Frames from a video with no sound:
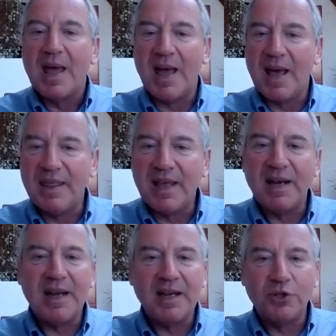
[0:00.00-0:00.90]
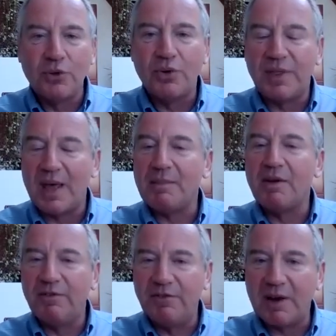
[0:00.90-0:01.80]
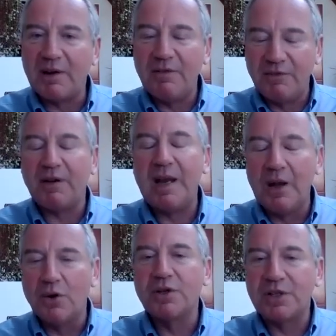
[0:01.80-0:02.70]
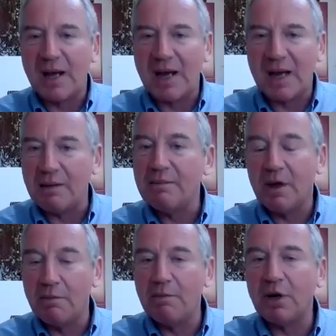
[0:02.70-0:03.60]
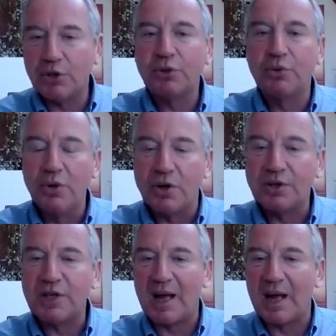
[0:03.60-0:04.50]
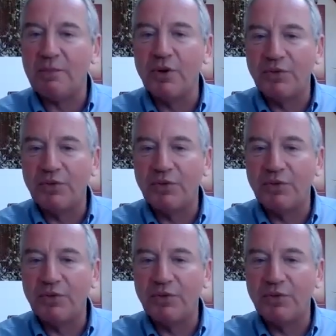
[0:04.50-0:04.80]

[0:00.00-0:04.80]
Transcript: and then it took them a very, very long time, a much too long time,